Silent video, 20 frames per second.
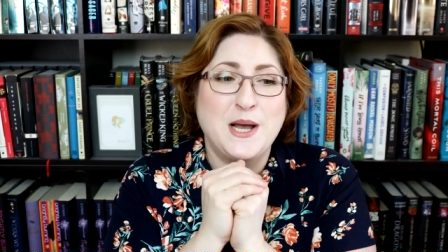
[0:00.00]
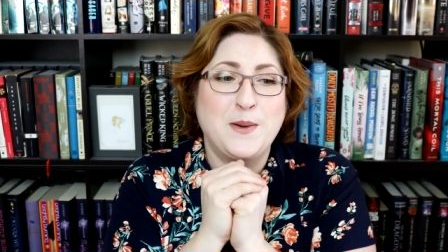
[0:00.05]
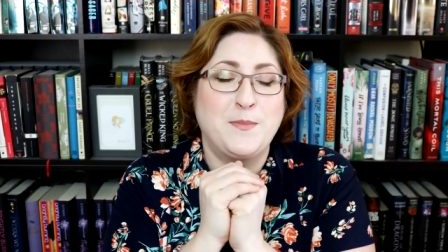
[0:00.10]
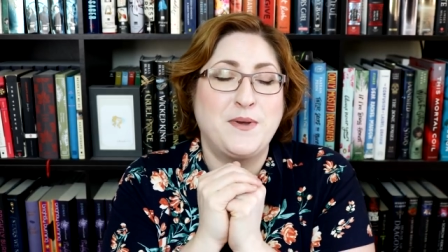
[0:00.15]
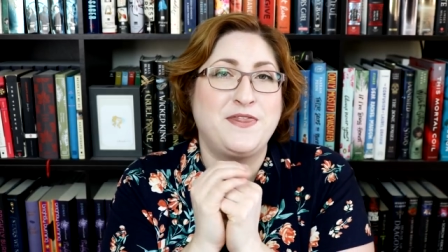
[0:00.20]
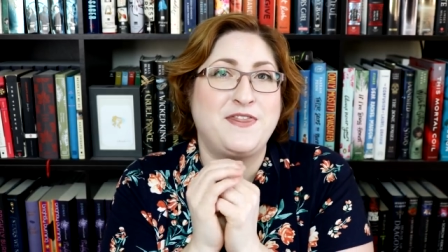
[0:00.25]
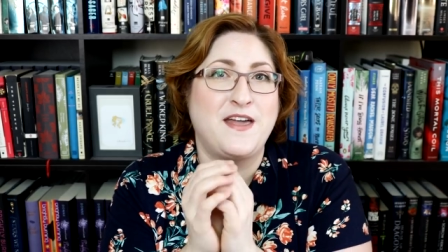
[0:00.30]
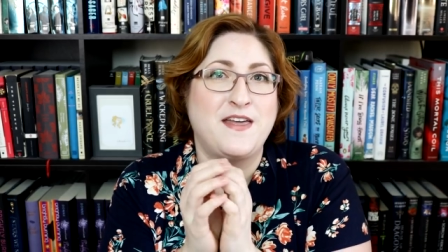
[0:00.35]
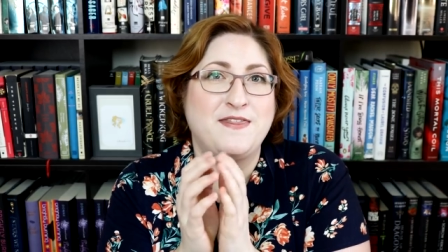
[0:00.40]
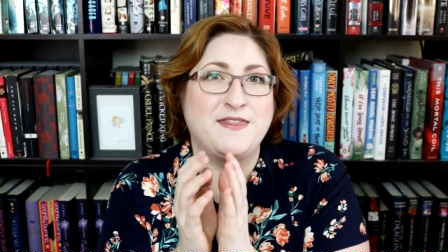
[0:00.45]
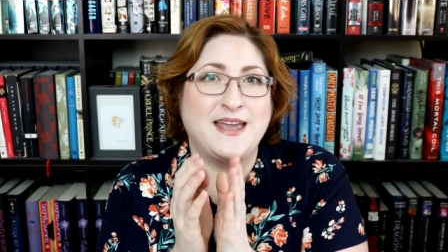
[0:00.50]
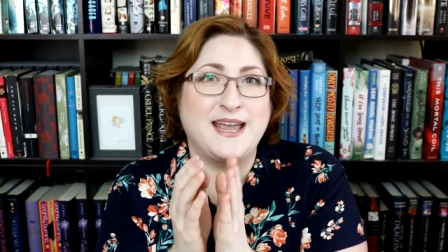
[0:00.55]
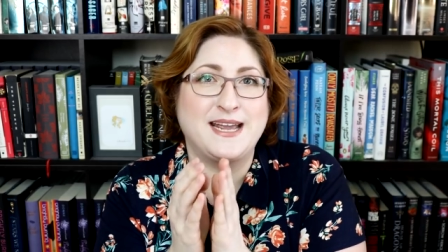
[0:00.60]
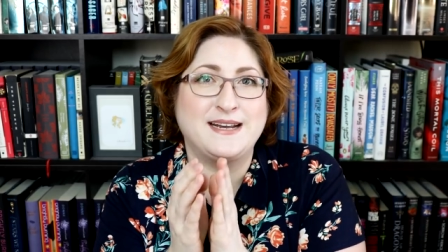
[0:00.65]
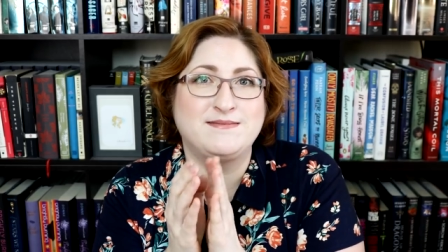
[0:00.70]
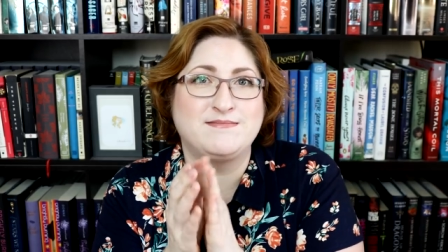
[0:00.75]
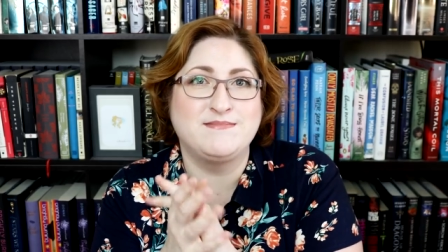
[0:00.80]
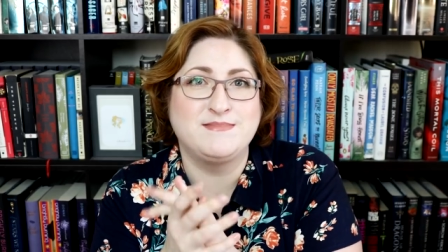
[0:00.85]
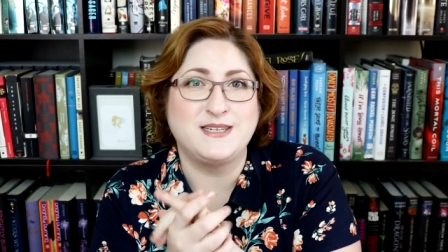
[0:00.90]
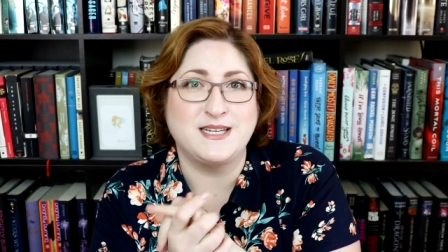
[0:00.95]
but then
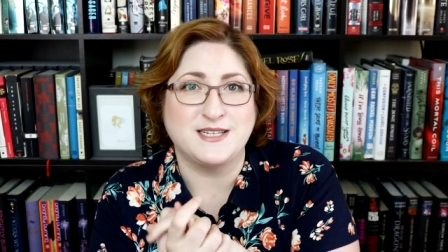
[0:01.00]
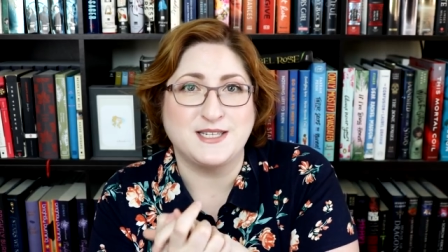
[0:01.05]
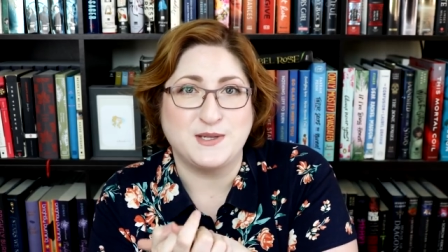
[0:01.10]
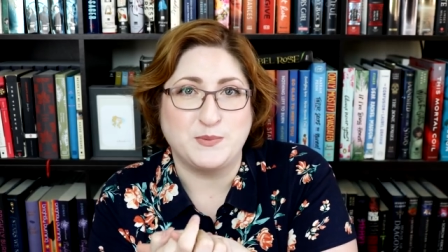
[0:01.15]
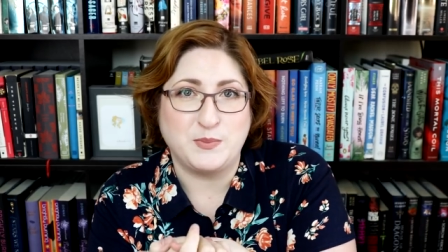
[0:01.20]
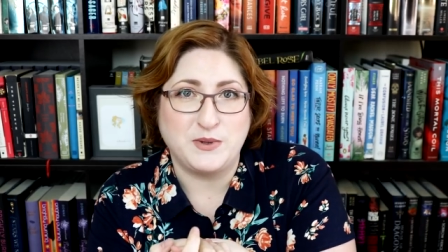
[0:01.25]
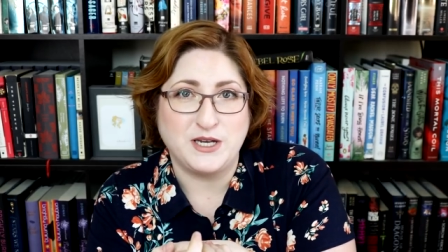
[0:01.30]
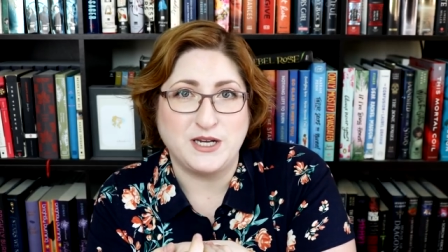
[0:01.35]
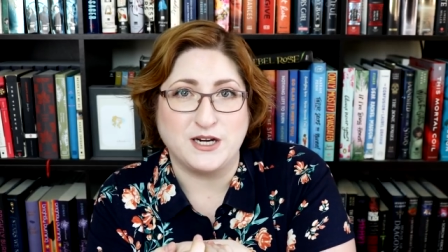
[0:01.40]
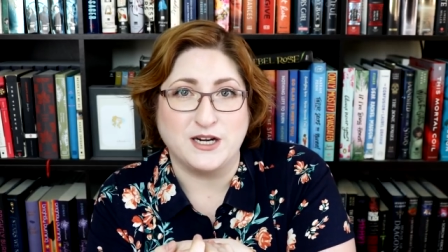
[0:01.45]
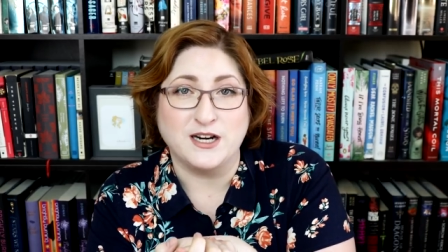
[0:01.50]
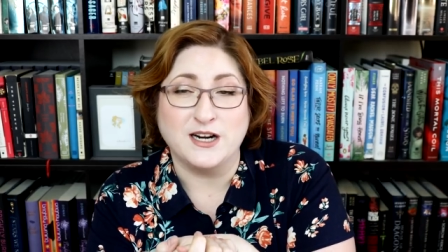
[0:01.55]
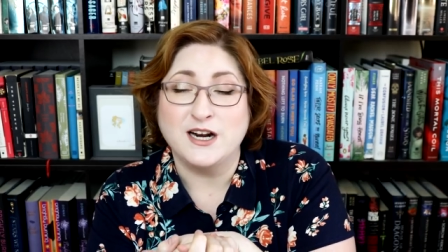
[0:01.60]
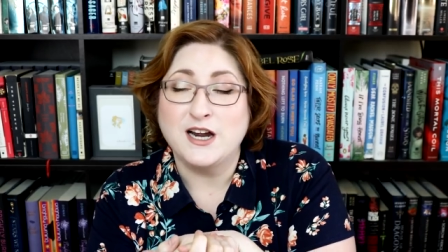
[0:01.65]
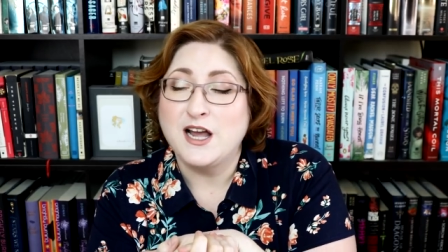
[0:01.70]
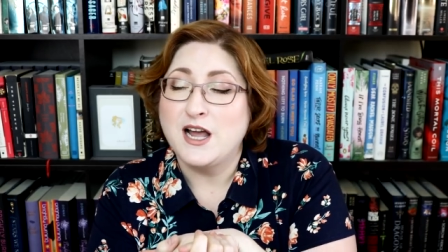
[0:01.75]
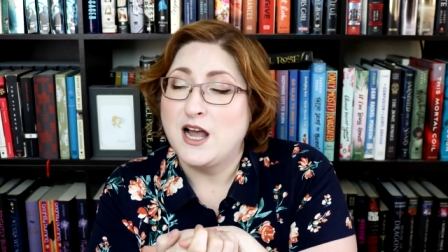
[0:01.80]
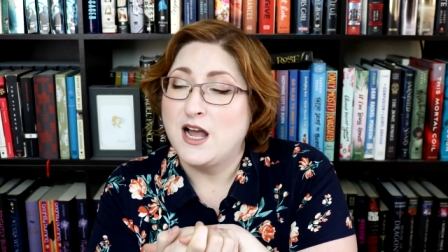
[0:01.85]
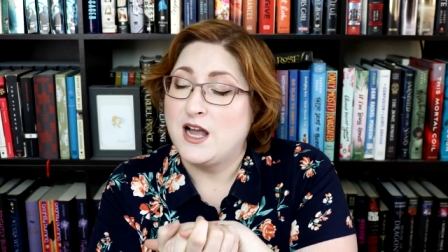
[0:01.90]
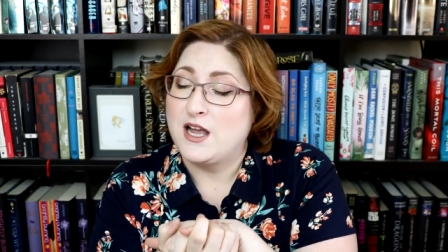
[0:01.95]
they disappear
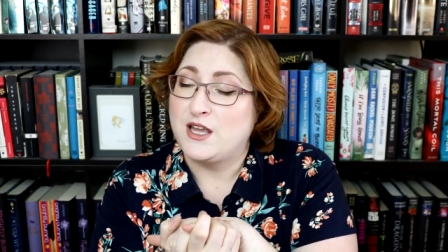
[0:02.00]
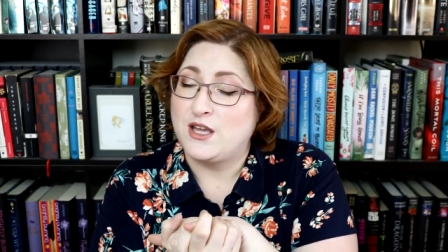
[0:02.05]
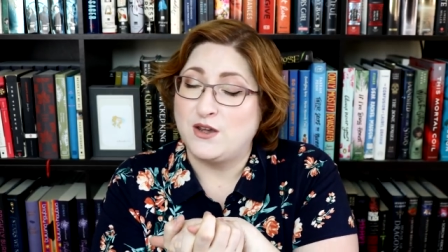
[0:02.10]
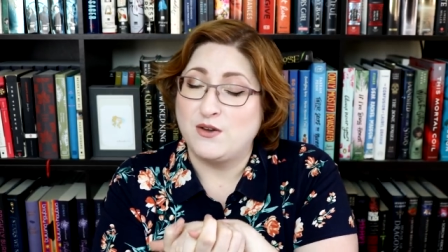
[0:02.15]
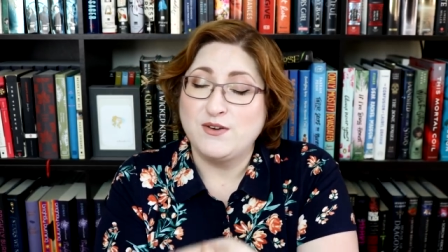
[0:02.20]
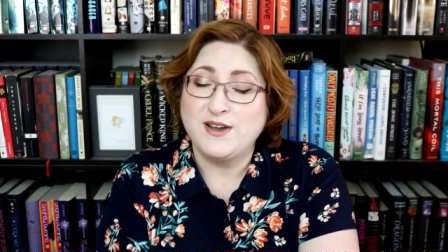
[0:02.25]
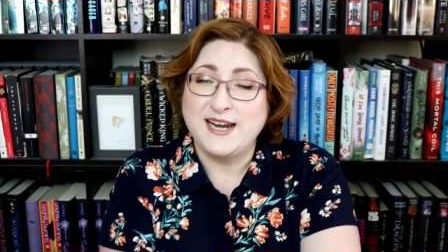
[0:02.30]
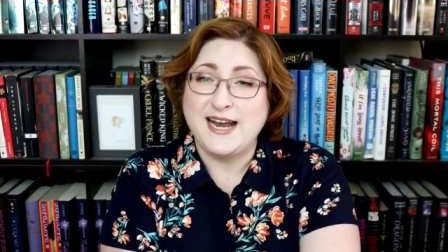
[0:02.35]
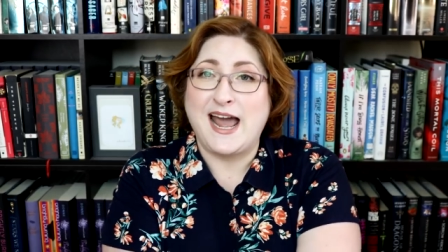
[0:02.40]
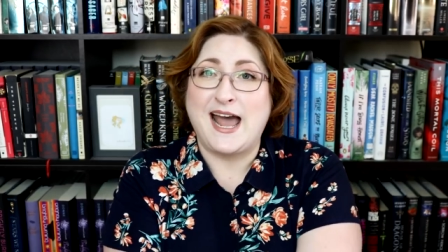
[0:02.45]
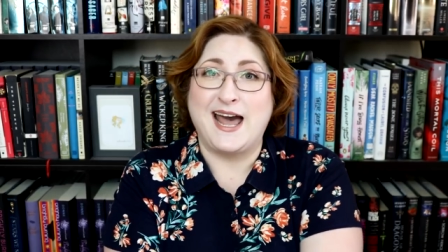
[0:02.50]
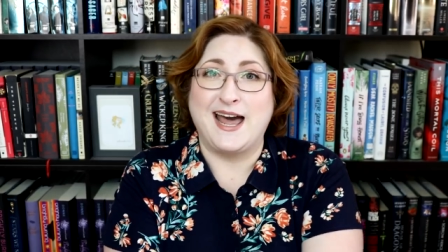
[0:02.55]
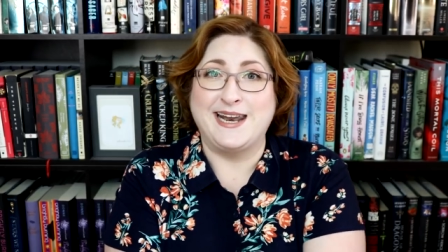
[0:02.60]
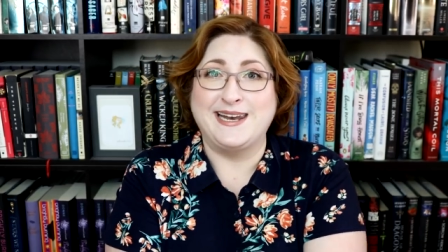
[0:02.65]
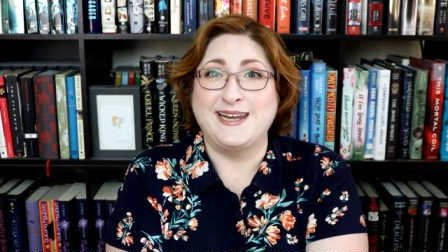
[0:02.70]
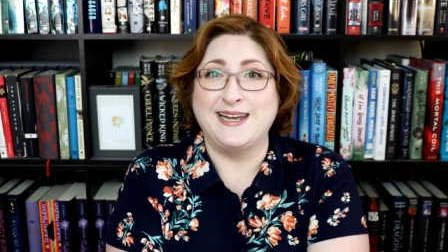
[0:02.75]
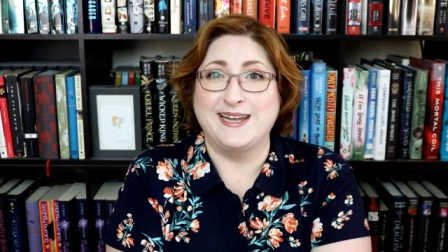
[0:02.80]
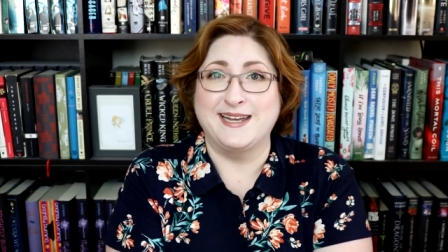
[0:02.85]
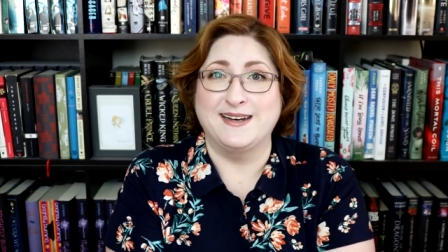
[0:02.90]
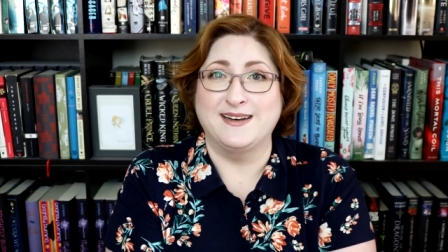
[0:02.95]
you can add
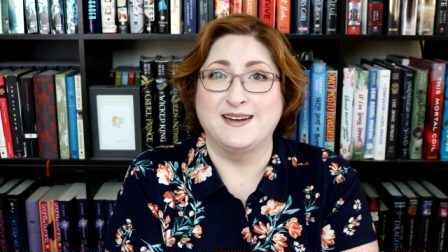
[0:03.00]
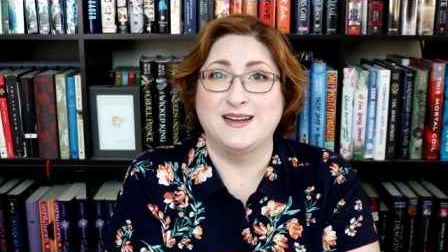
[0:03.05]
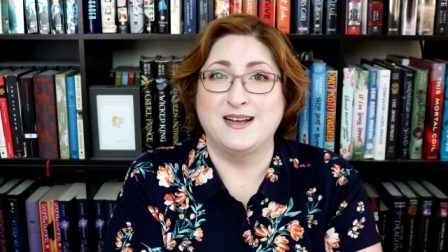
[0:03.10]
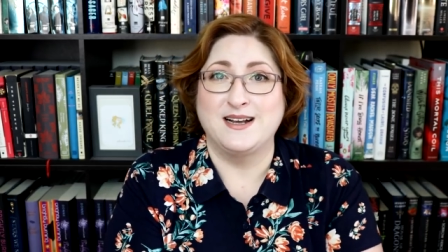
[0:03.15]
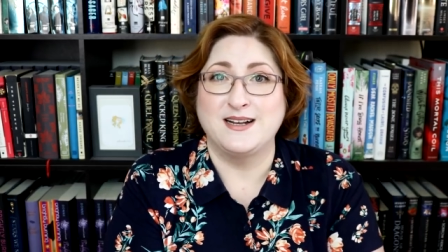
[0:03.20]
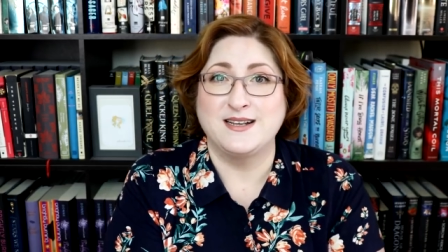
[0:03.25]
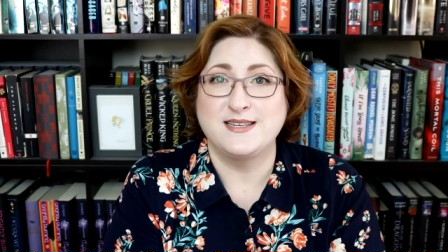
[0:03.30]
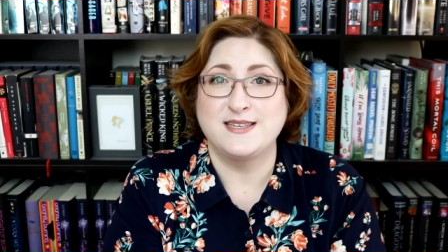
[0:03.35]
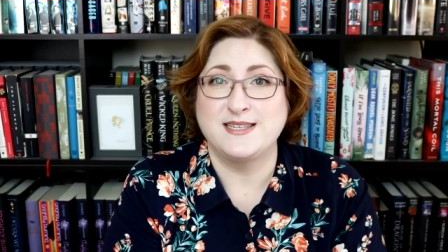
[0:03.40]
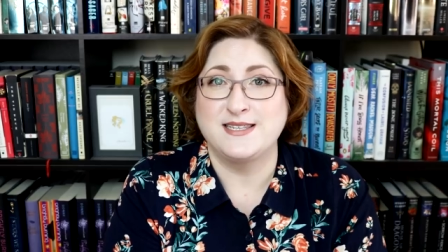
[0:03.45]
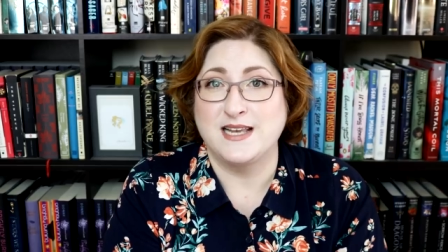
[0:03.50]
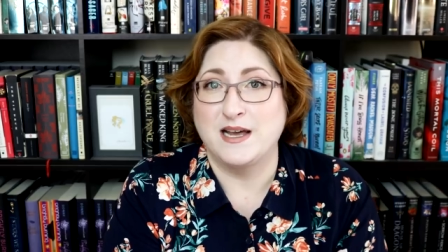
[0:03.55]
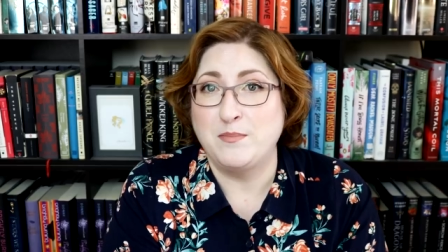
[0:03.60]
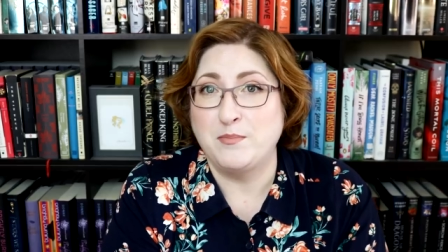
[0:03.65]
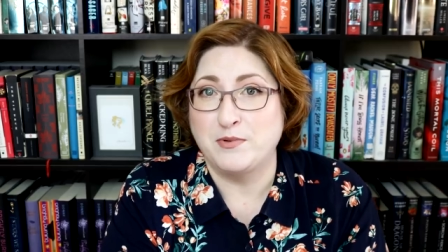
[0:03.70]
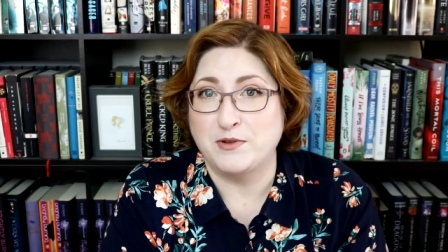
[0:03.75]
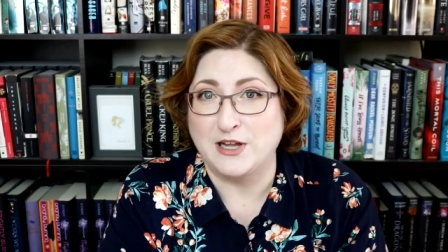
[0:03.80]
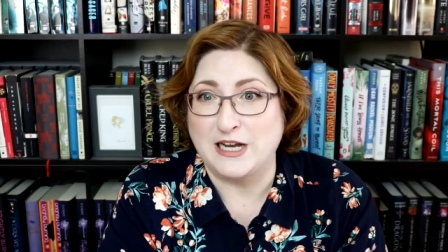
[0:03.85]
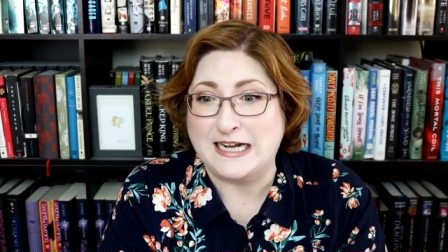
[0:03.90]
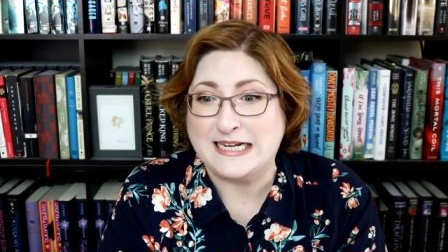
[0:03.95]
in a
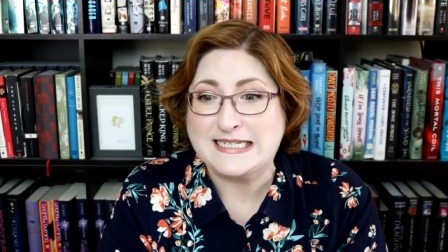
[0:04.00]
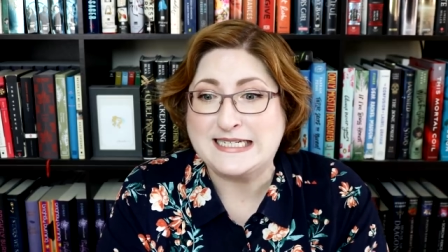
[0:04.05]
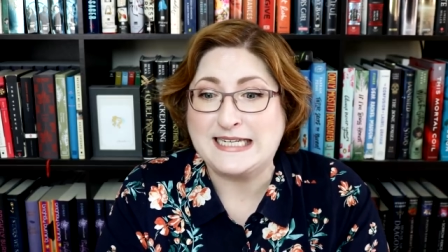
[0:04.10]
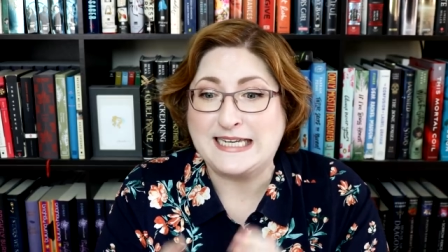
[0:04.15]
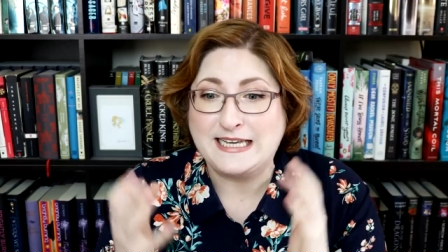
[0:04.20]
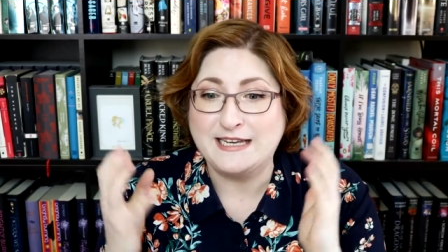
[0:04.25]
subplot.